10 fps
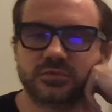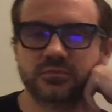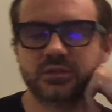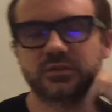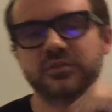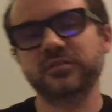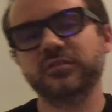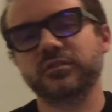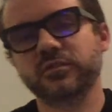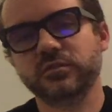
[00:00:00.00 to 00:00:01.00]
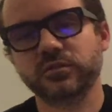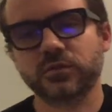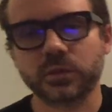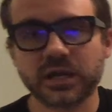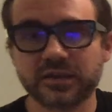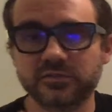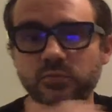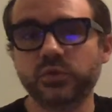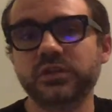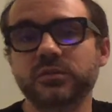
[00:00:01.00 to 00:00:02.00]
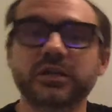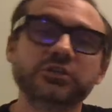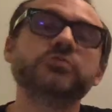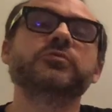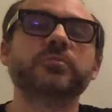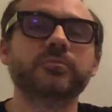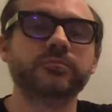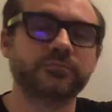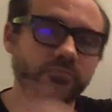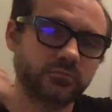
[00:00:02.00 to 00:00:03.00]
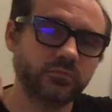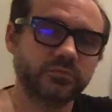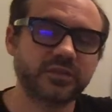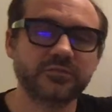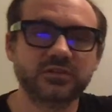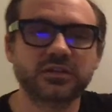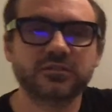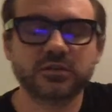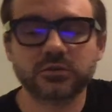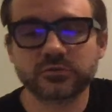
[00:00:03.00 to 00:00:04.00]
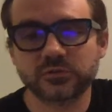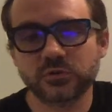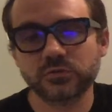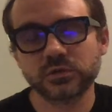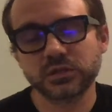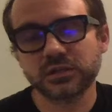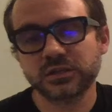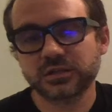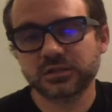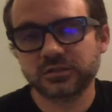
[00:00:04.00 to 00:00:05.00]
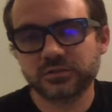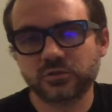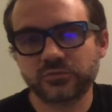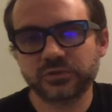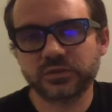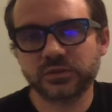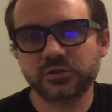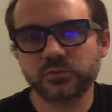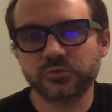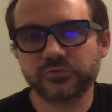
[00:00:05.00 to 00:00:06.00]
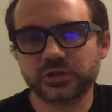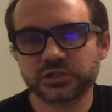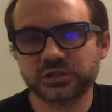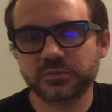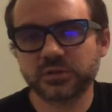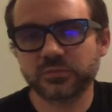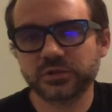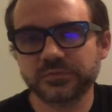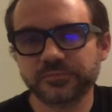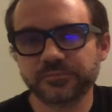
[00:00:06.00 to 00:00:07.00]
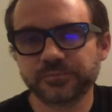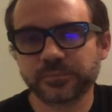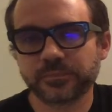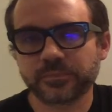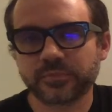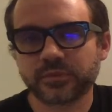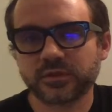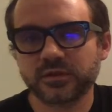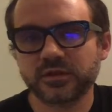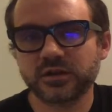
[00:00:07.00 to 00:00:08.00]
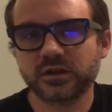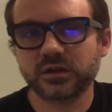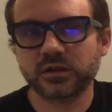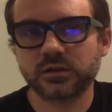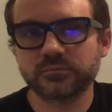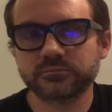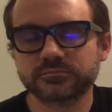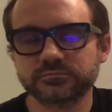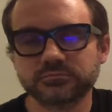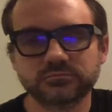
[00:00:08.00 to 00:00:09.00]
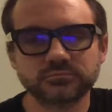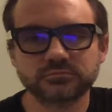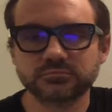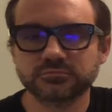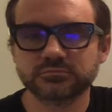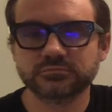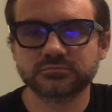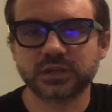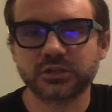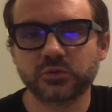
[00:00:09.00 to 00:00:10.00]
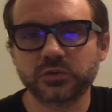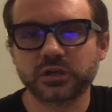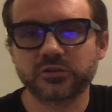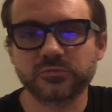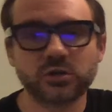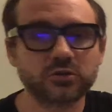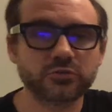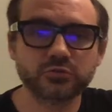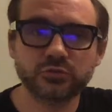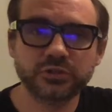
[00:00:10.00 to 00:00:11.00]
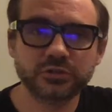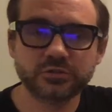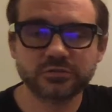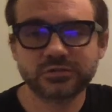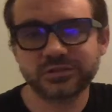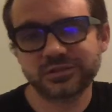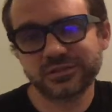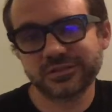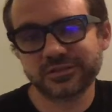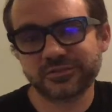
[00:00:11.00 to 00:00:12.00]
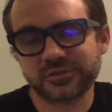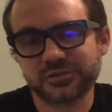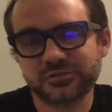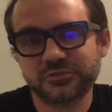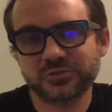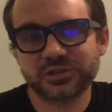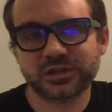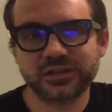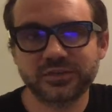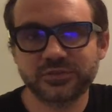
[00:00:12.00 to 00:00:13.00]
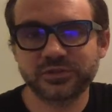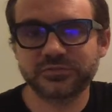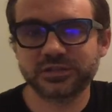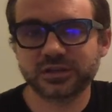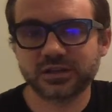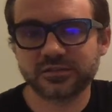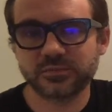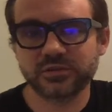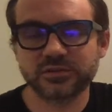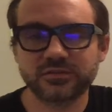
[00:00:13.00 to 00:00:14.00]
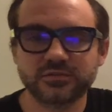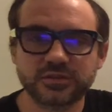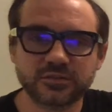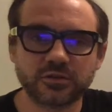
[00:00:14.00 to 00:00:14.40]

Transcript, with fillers: Now, this is the last week lecture from seven days ago, so hopefully a little more fresh in the memory. Um, I know we've got a small crew here, so I know you're doing a lot of heavy lifting, guys, but it's